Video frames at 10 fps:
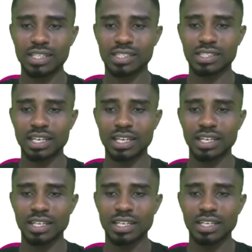it's
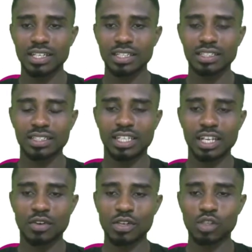a
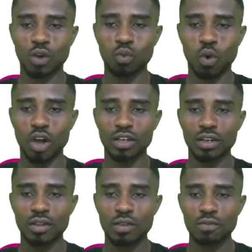decrease of 1.